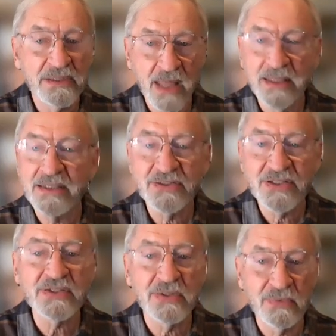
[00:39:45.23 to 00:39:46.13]
not
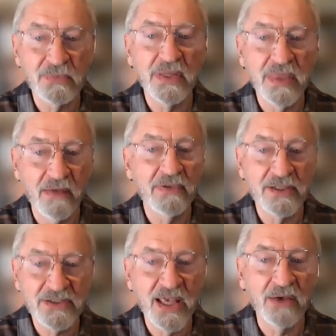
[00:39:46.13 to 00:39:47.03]
consistent with having
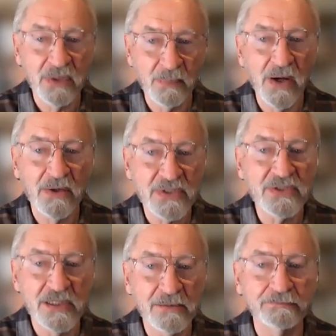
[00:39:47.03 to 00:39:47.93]
a sound
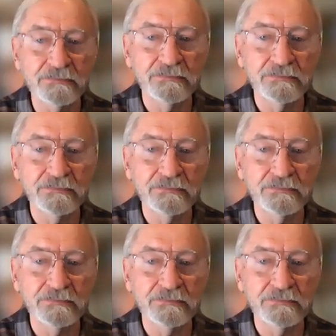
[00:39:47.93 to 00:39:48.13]
democracy.